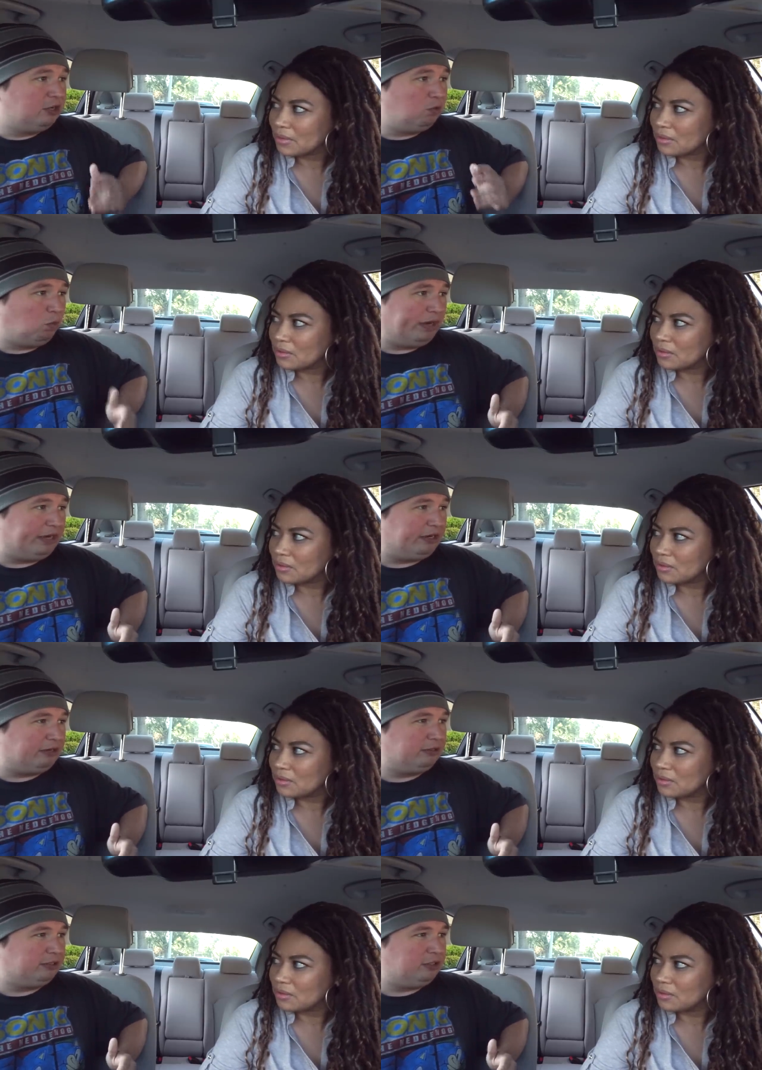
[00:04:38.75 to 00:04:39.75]

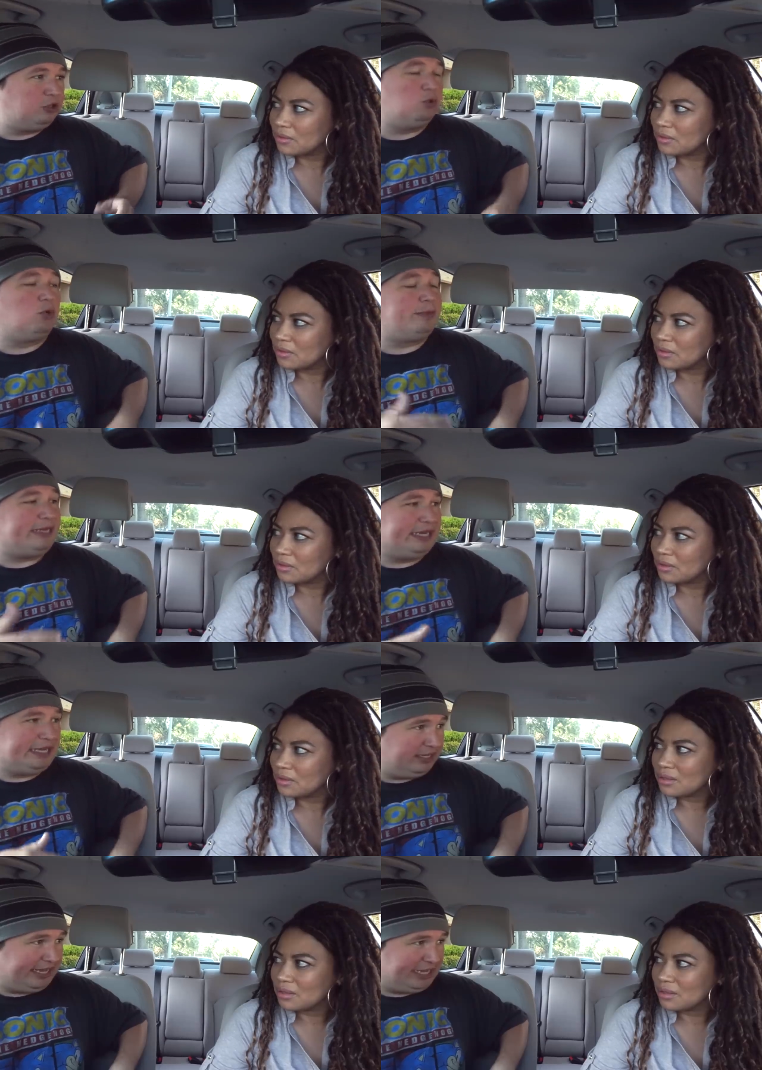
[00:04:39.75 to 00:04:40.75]
Speaker 1: where you will be
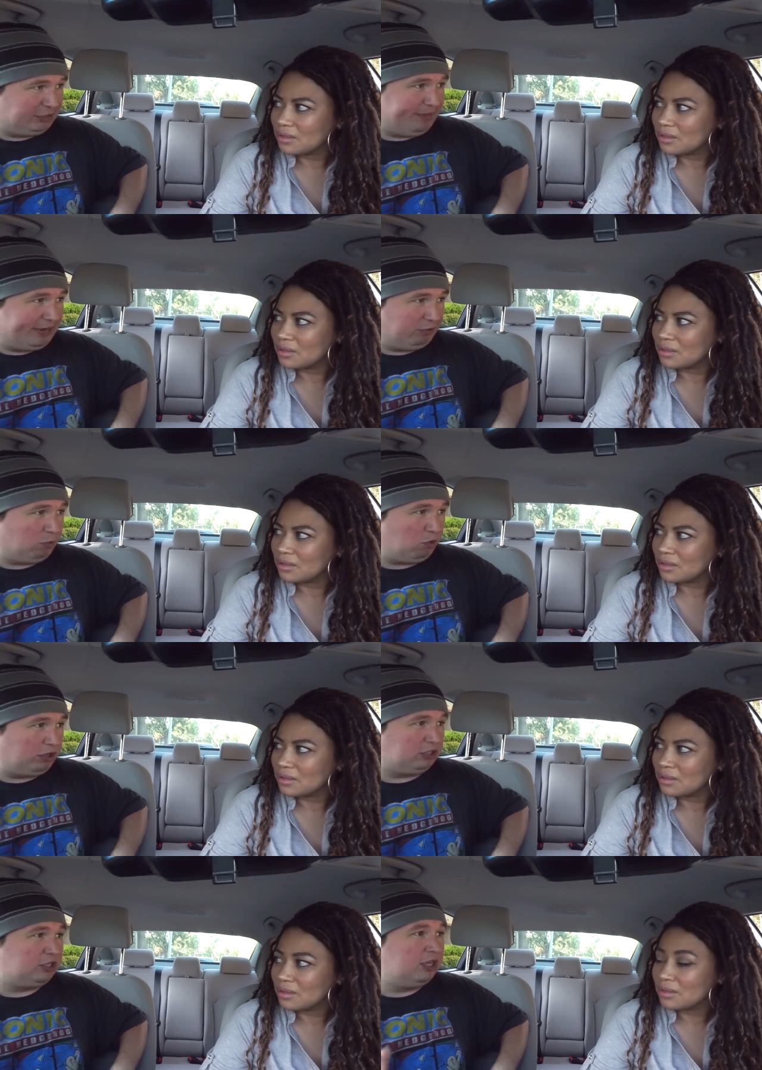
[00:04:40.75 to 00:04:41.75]
getting cashback
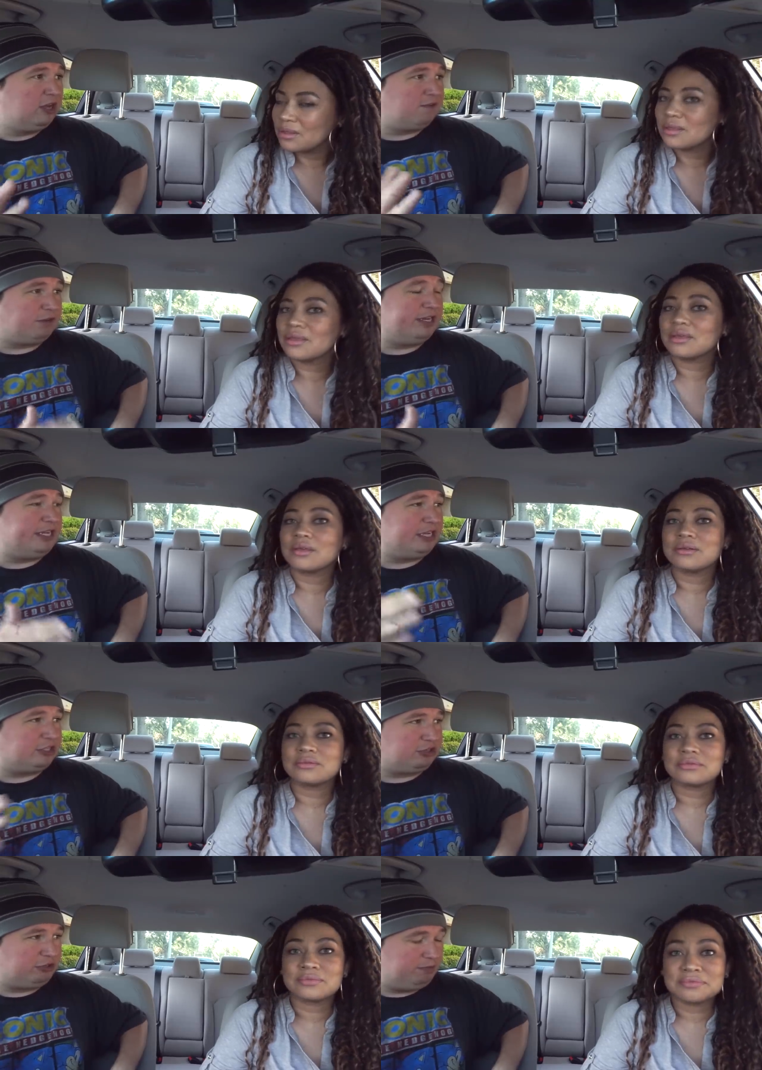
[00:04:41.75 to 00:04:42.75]
rewards for hitting a
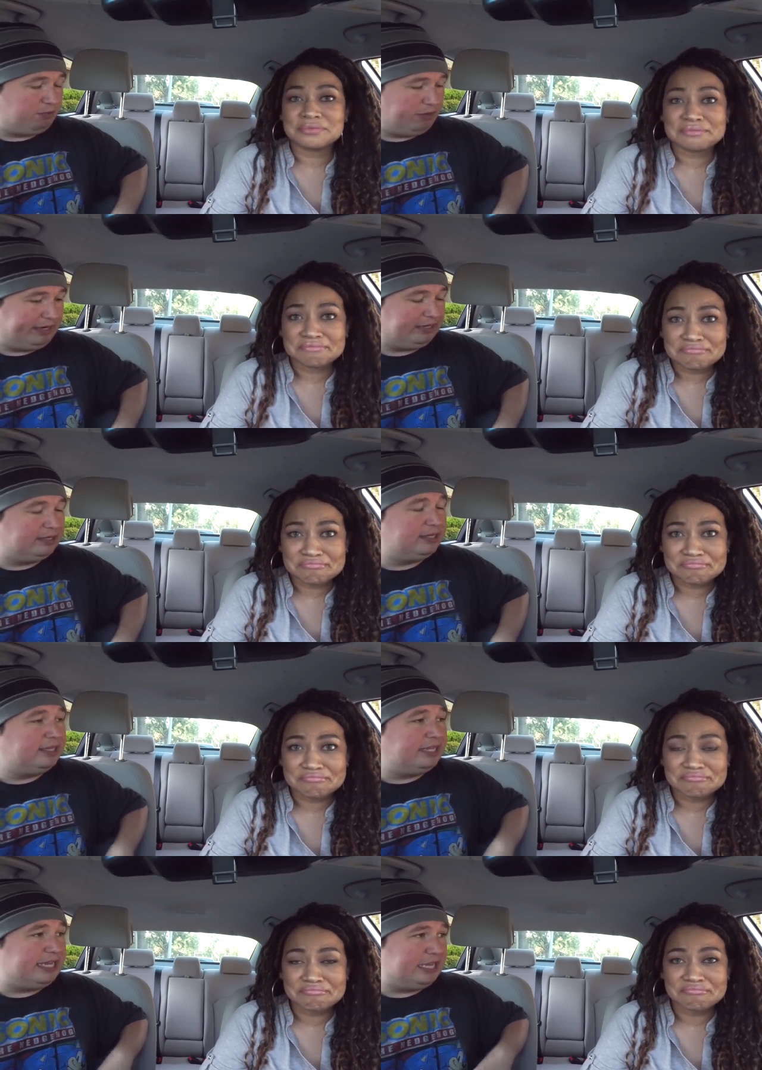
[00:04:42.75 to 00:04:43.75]
certain point
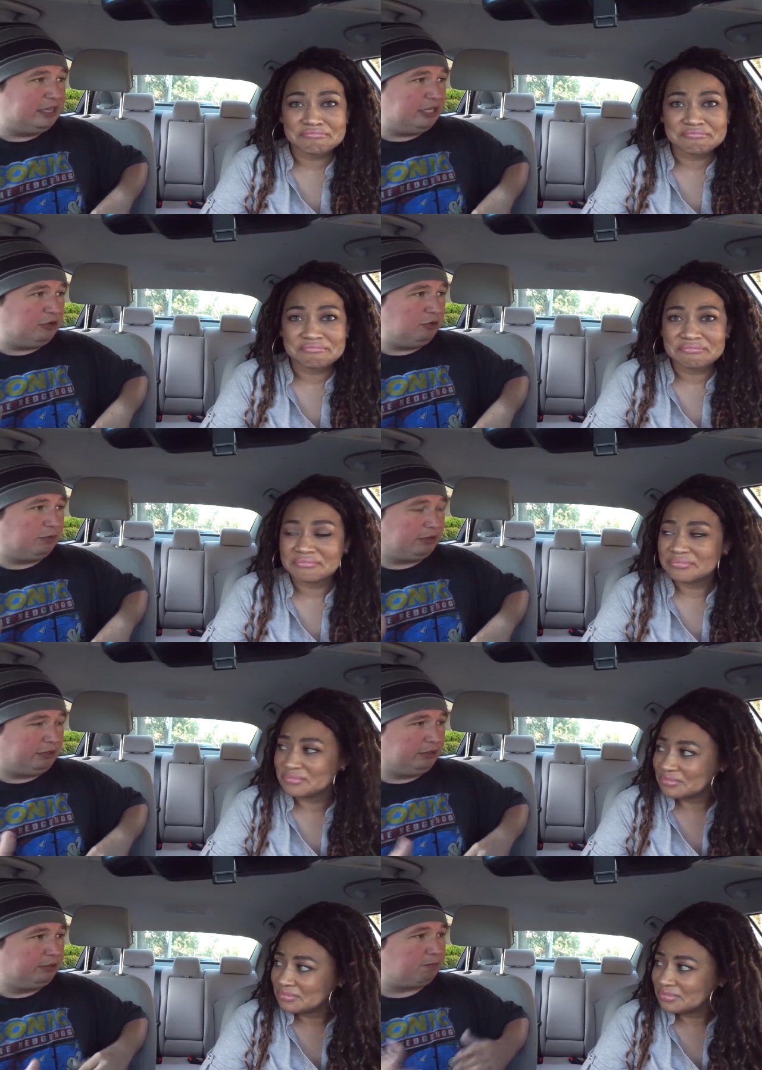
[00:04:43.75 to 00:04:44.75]
in the
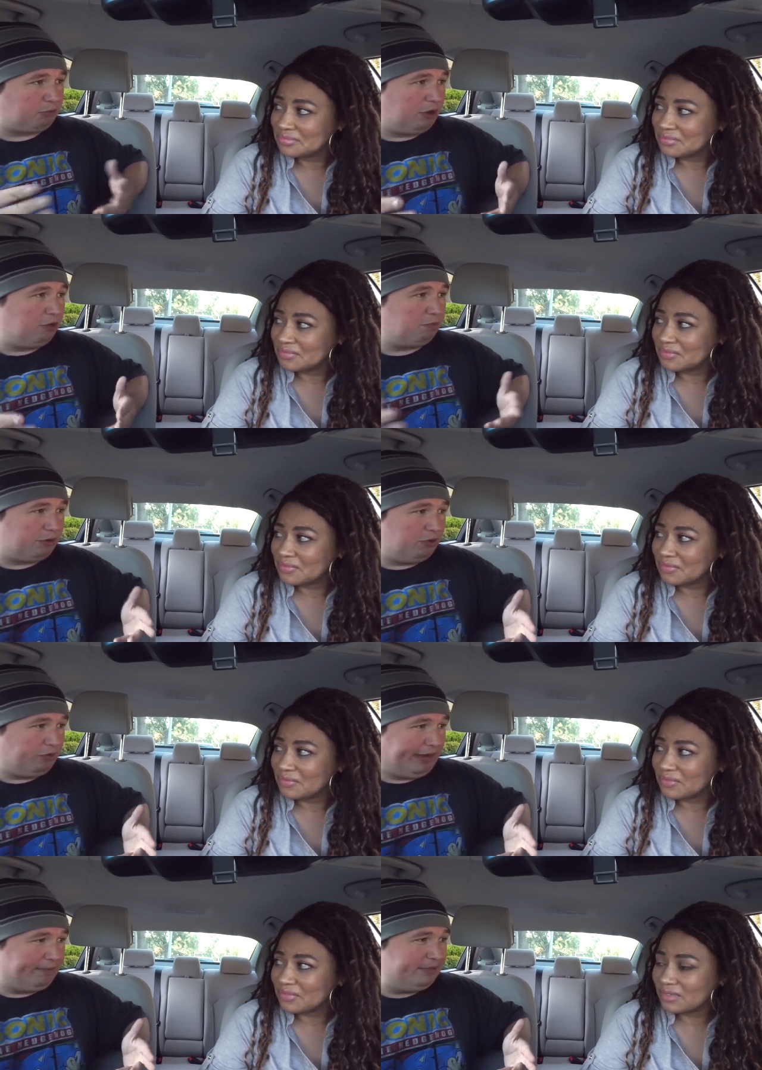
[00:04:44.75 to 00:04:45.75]
Uber Pro
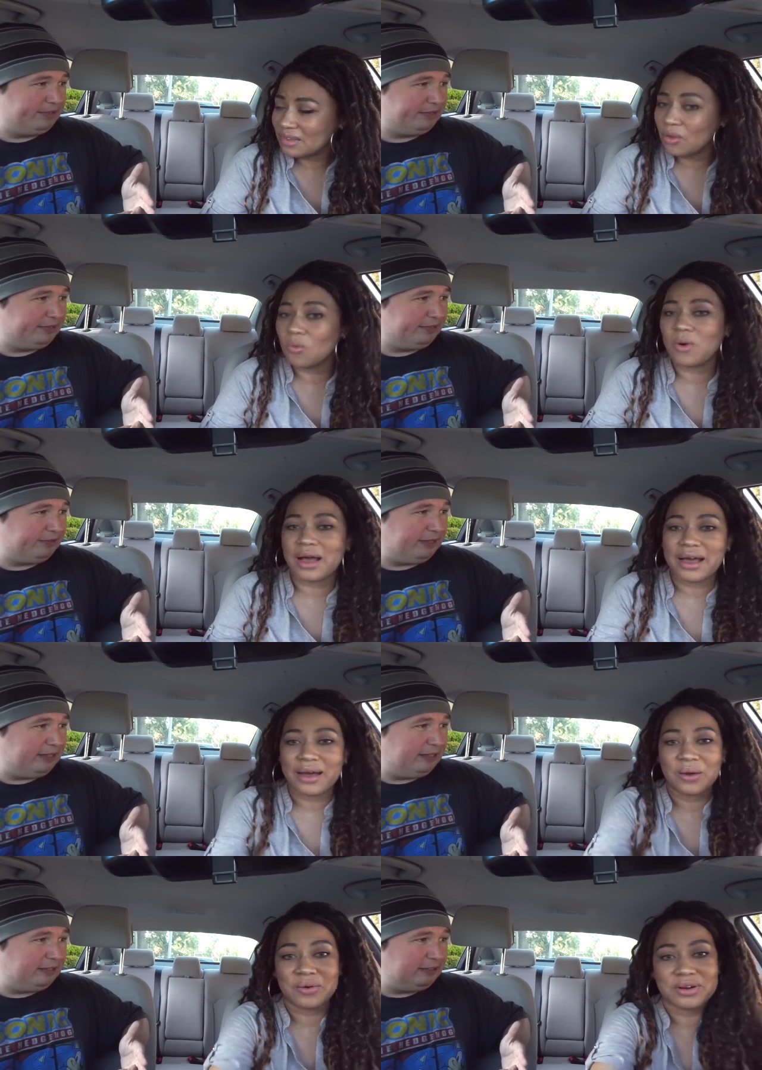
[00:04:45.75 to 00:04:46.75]
program.
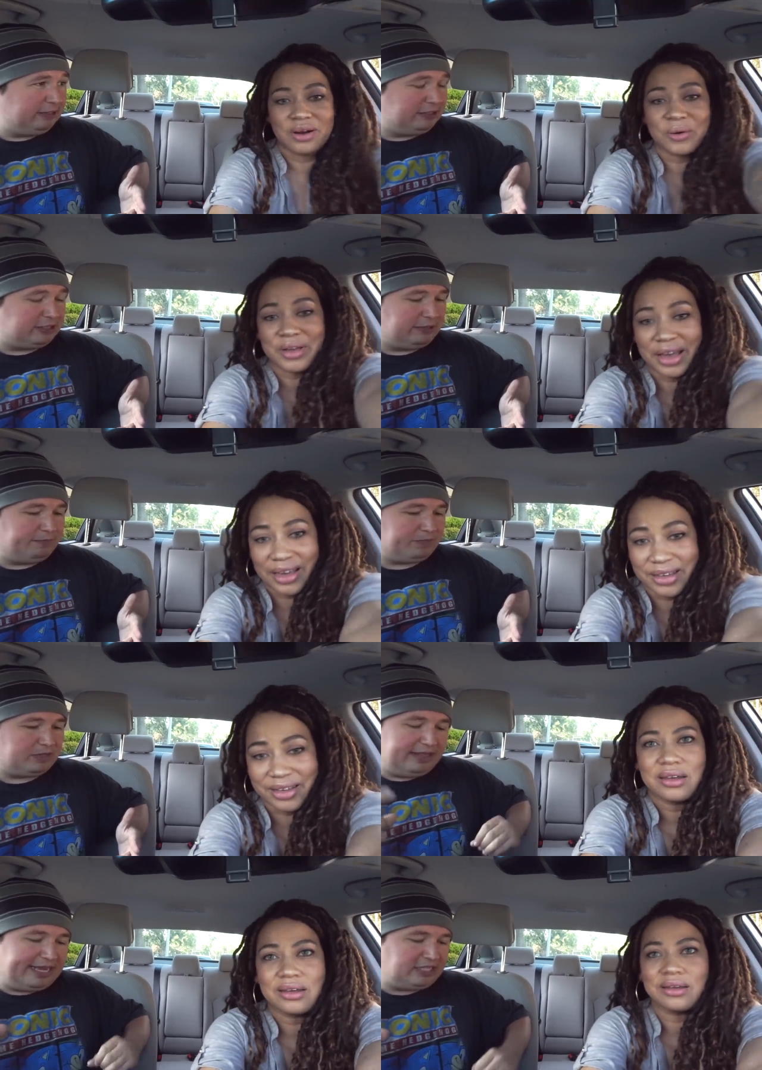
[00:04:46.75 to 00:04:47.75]
Wow. Okay.
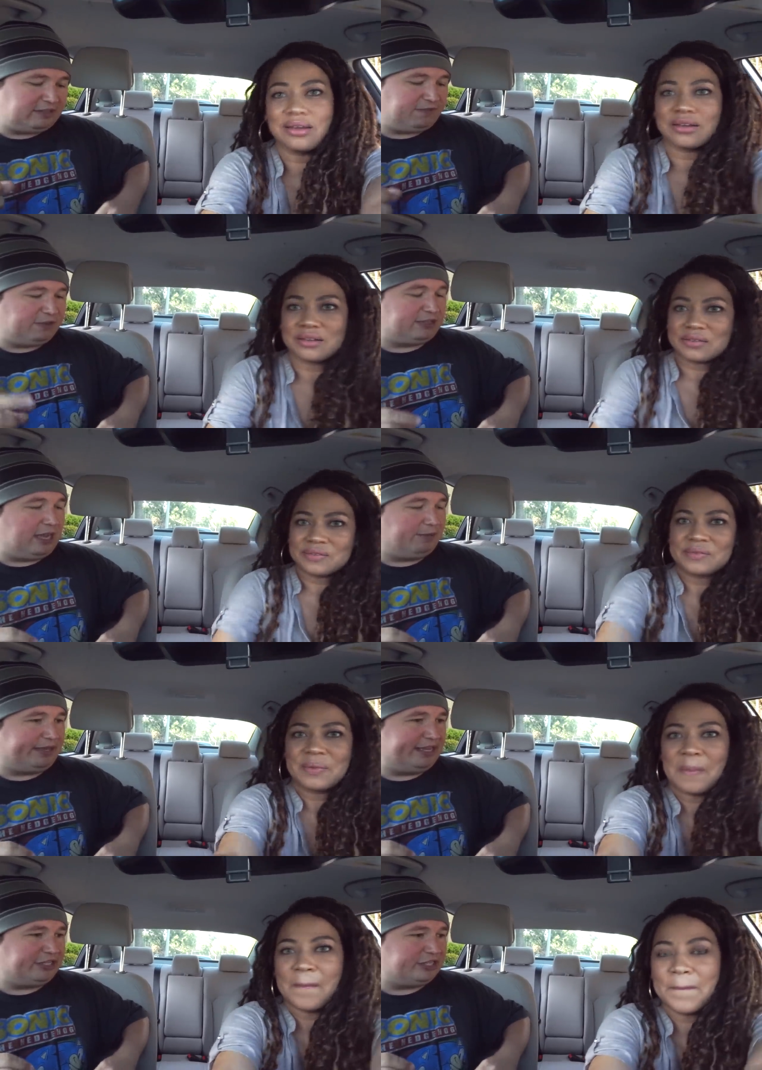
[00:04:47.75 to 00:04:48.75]
So that's the first
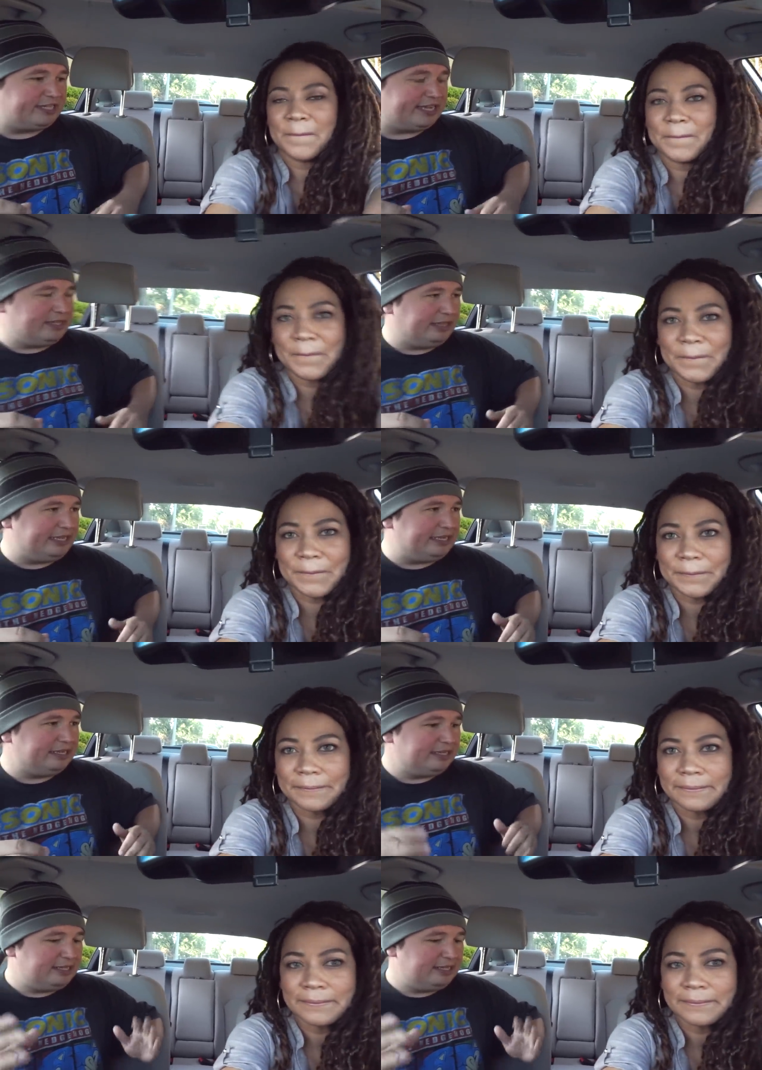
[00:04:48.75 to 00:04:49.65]
complication. Secondly,